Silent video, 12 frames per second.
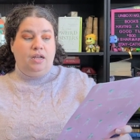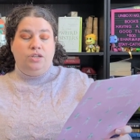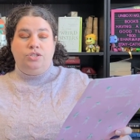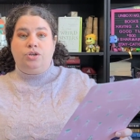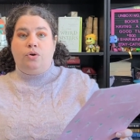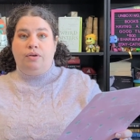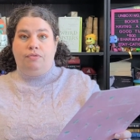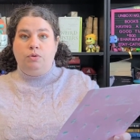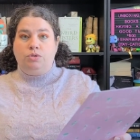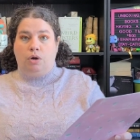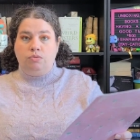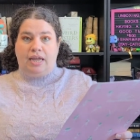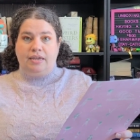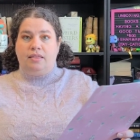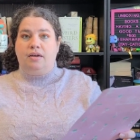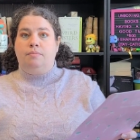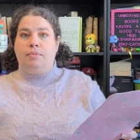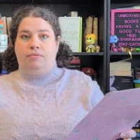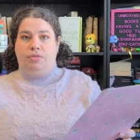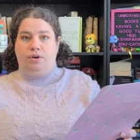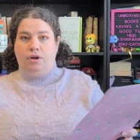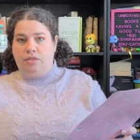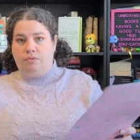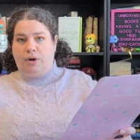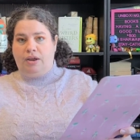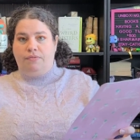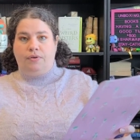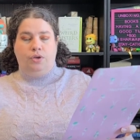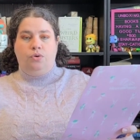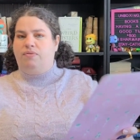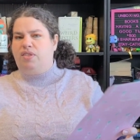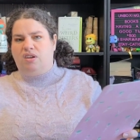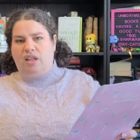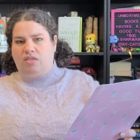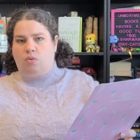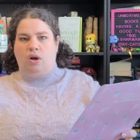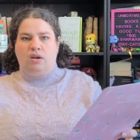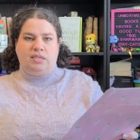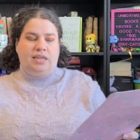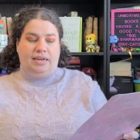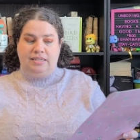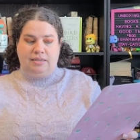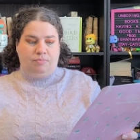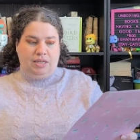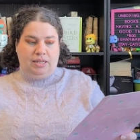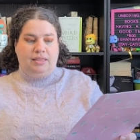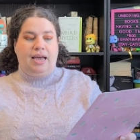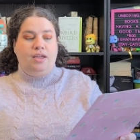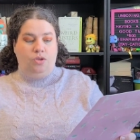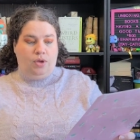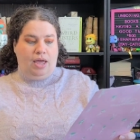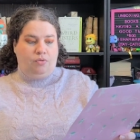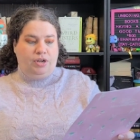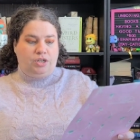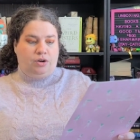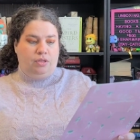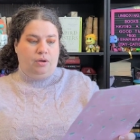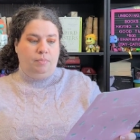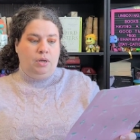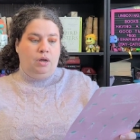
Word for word: So if you don't like them, if they're not right for you, if they're like the wrong size, something like that, you can return them.